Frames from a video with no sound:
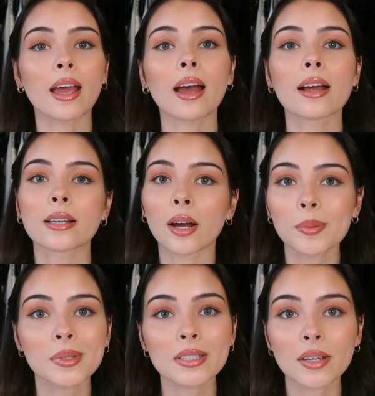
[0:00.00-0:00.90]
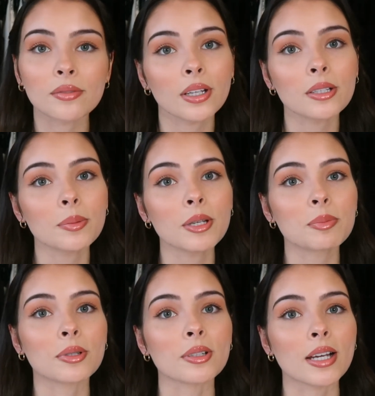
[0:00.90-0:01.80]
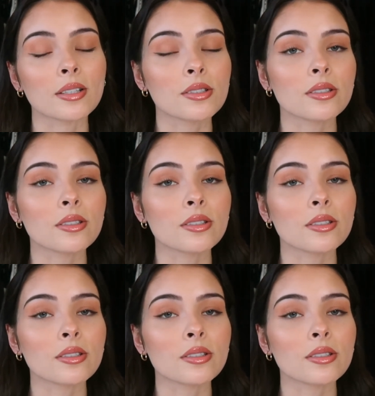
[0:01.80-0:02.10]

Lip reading: and I hope the same for other people. And